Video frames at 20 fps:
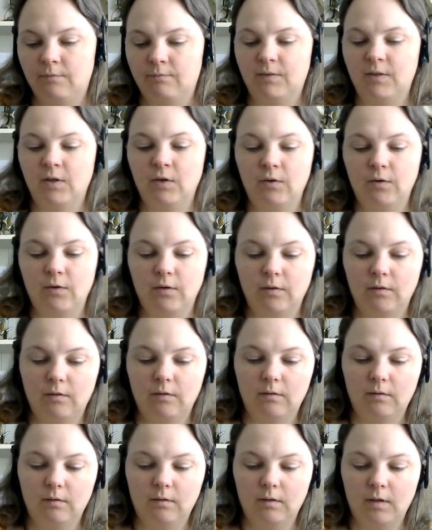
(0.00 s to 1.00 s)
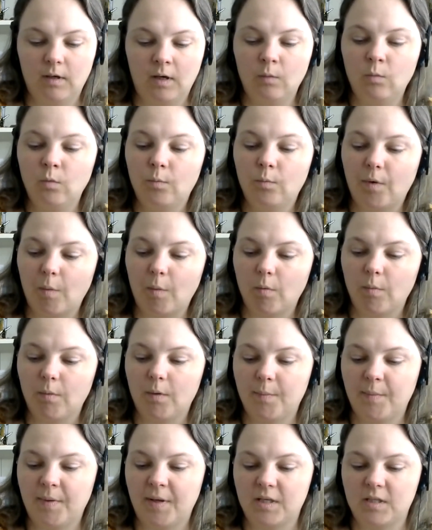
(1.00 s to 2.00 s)
there, I will probably
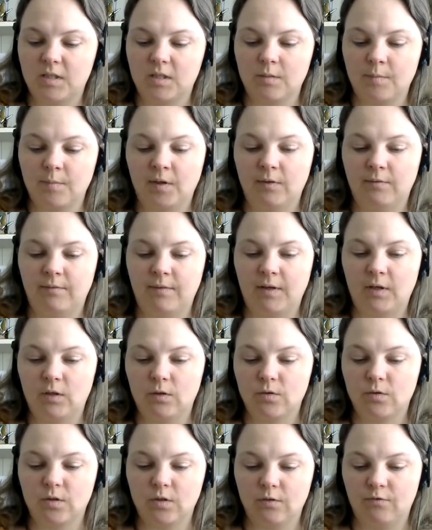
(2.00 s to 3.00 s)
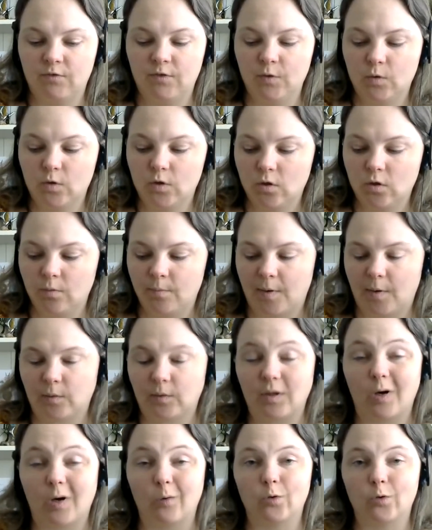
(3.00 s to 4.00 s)
make some other videos in the future about
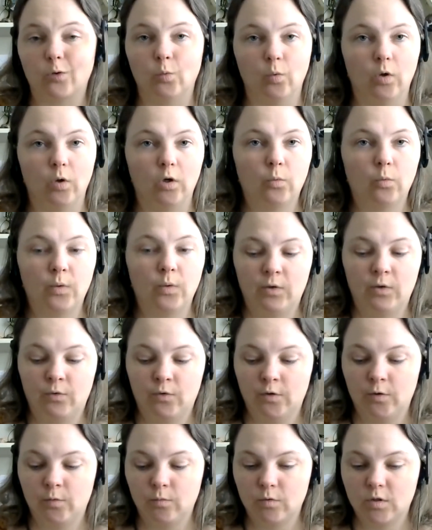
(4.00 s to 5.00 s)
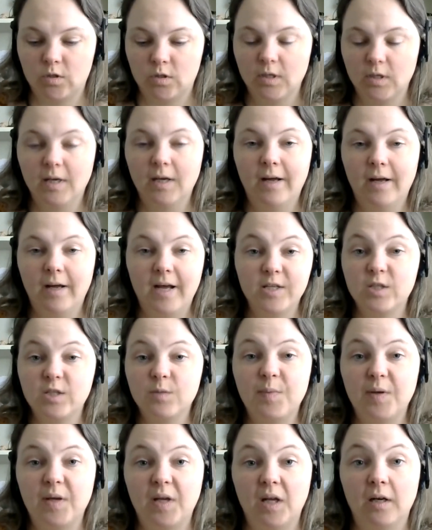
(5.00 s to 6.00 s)
how to work with runes as a
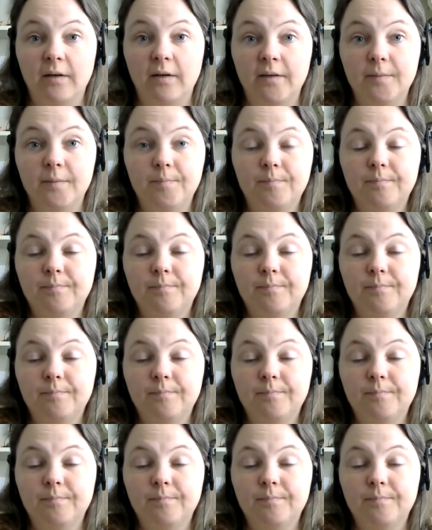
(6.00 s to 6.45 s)
beginner,